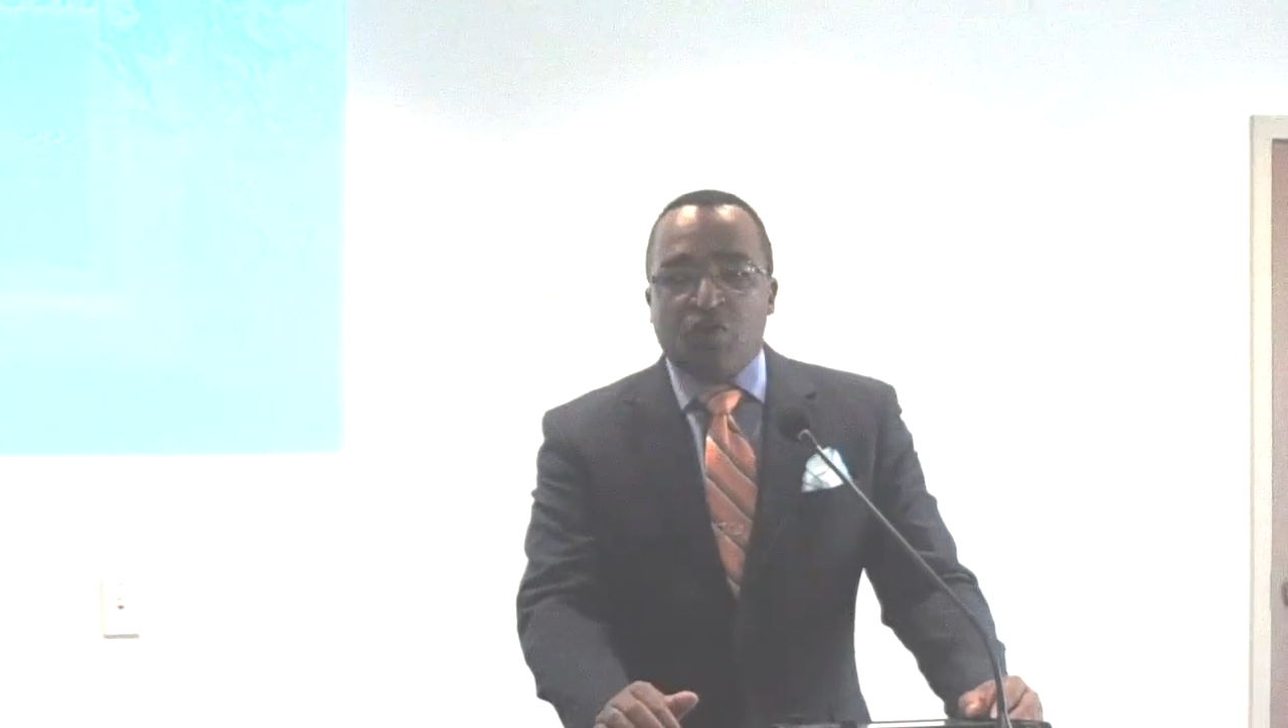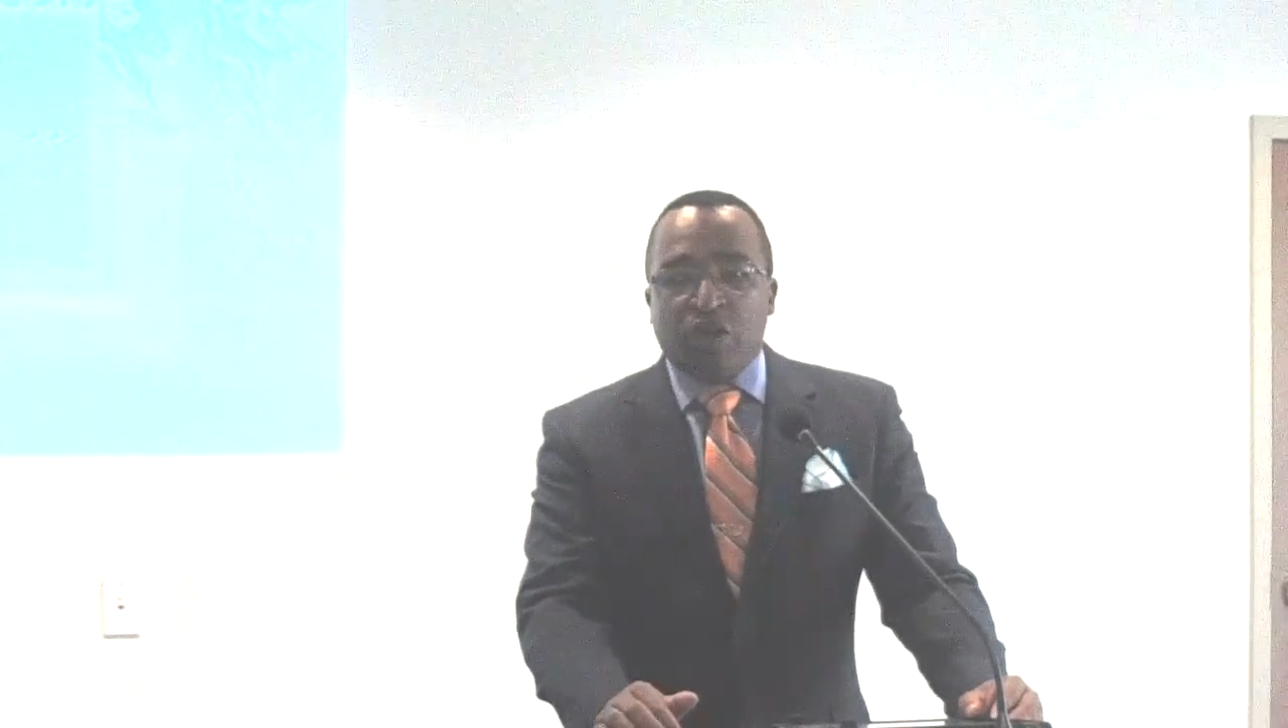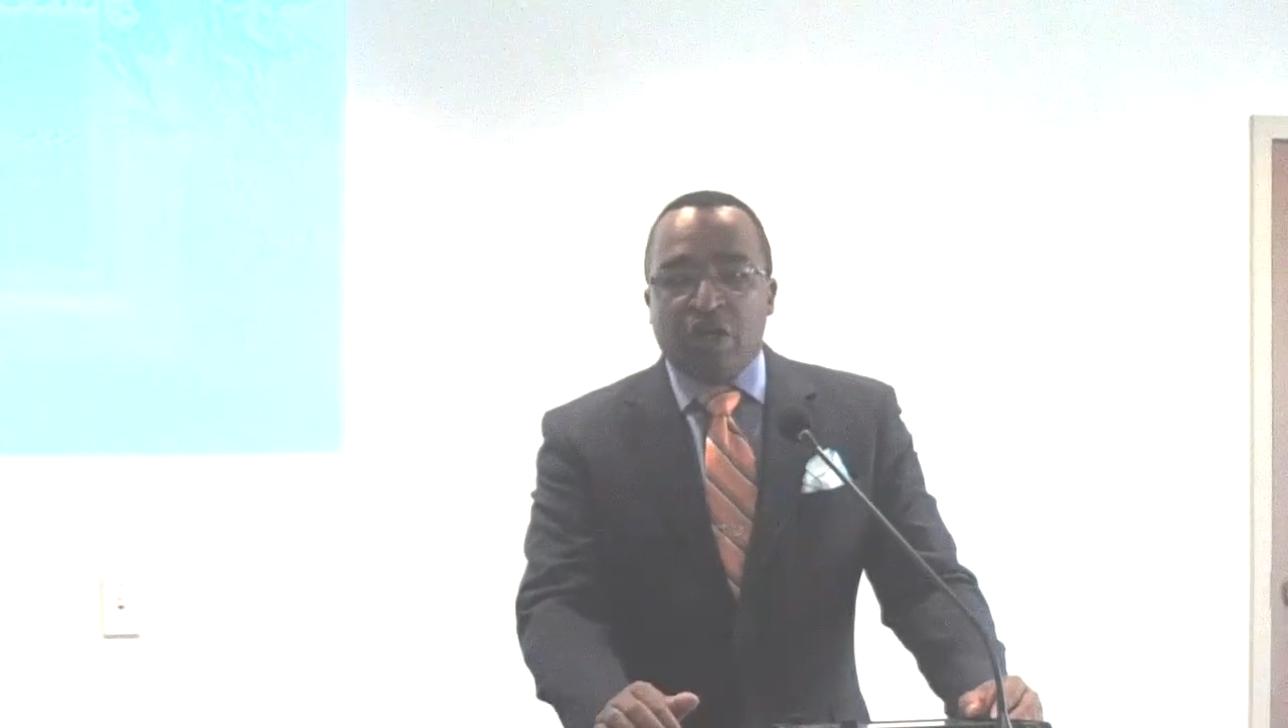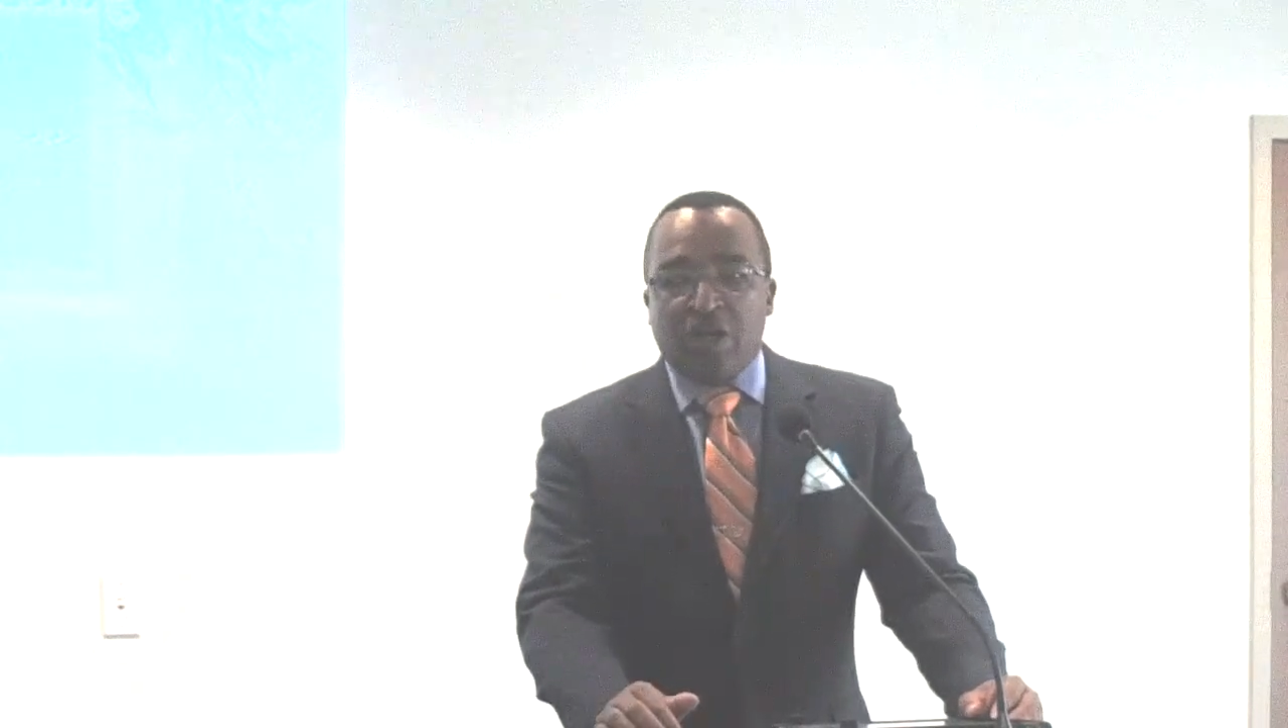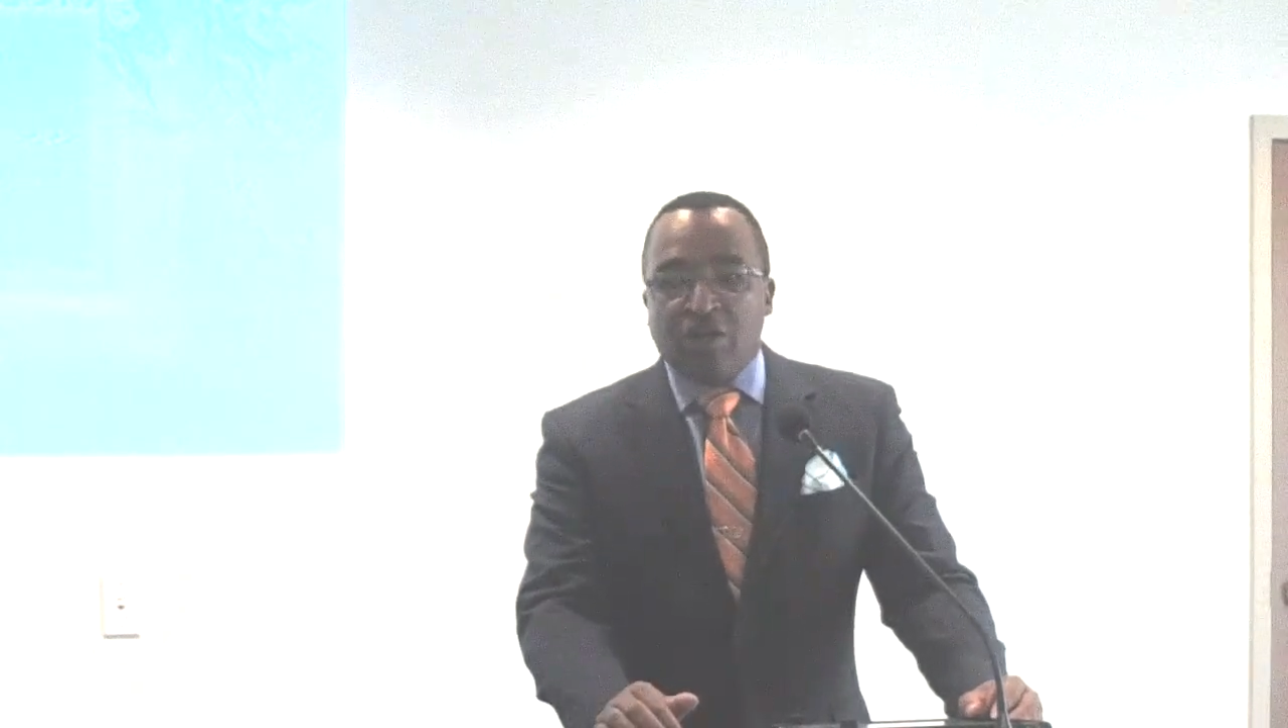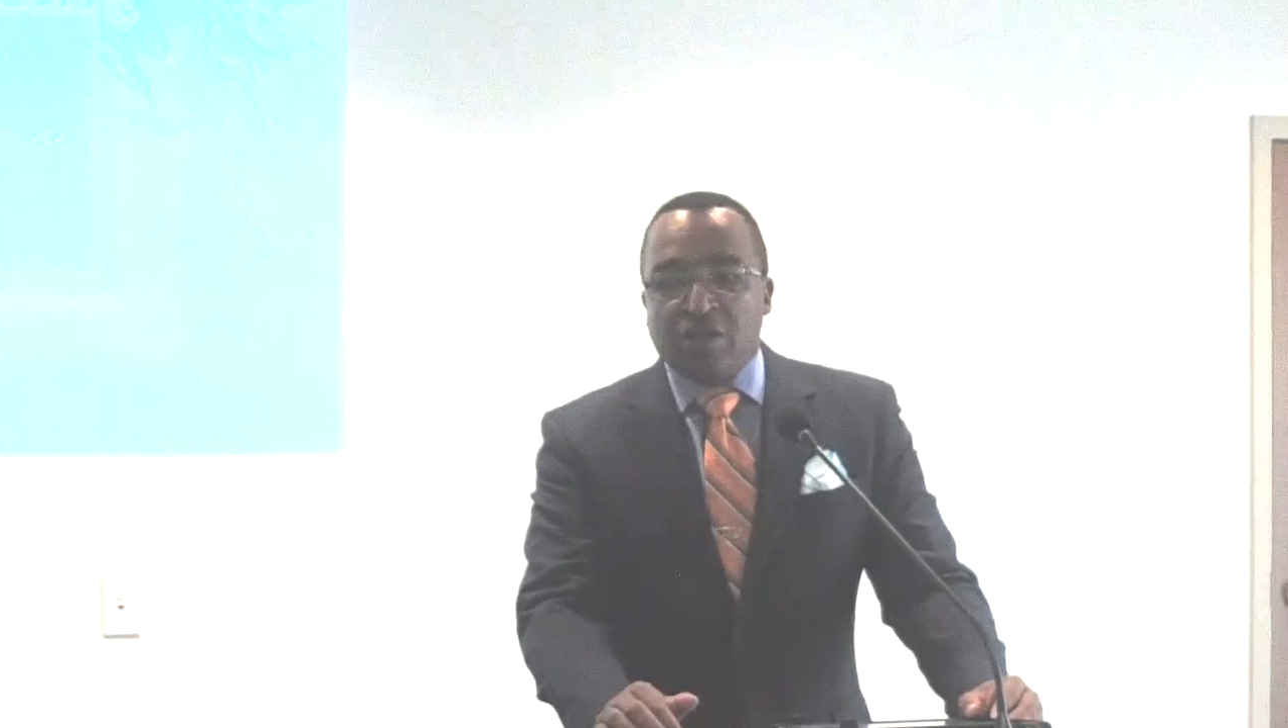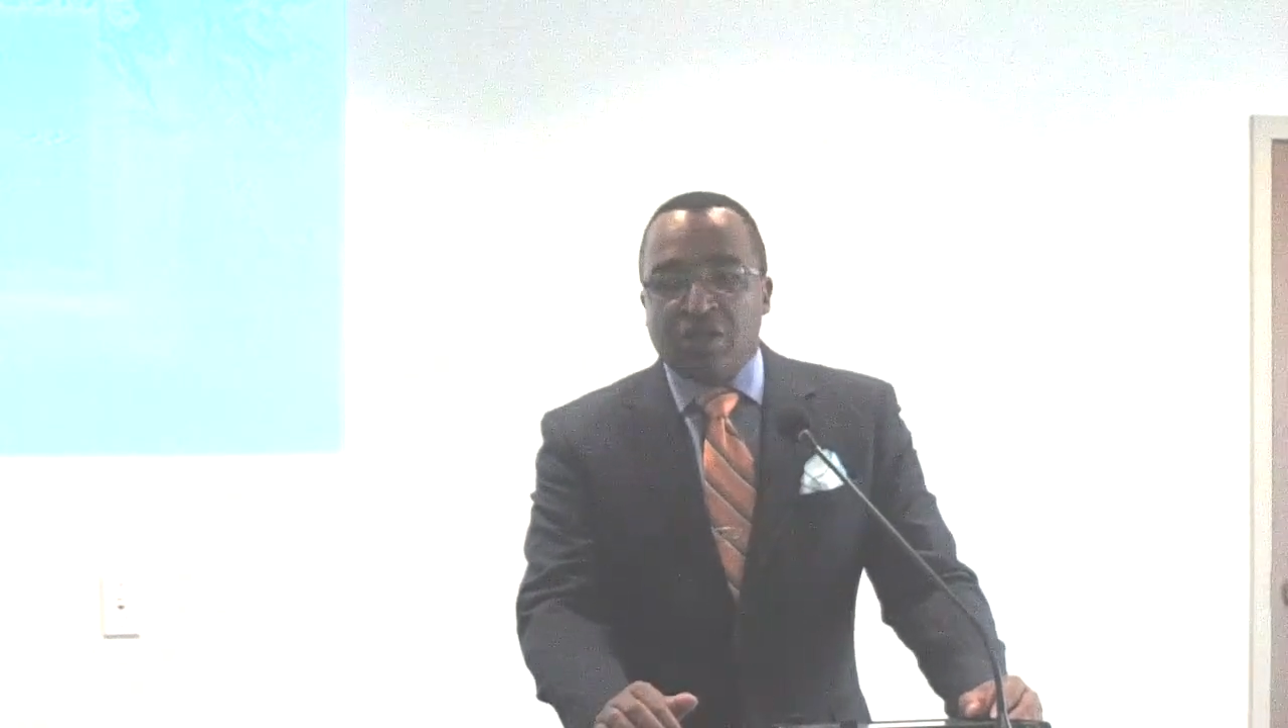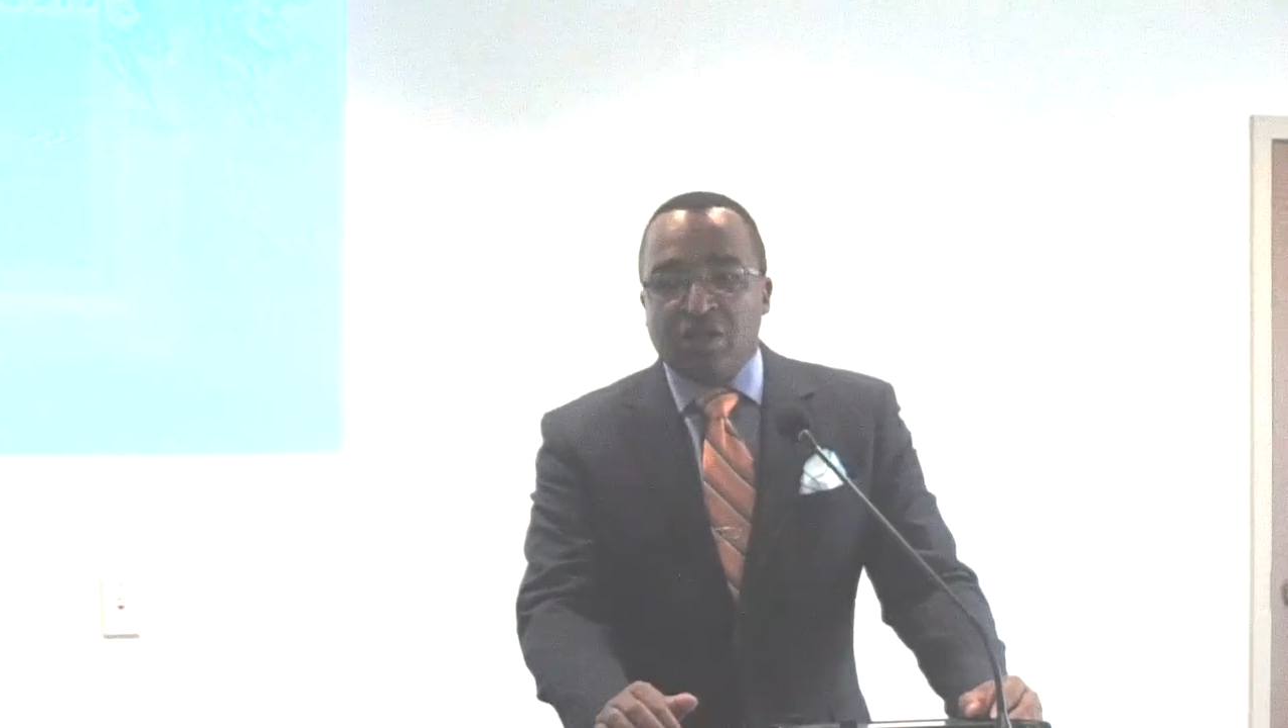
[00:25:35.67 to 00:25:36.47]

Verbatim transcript: of one another.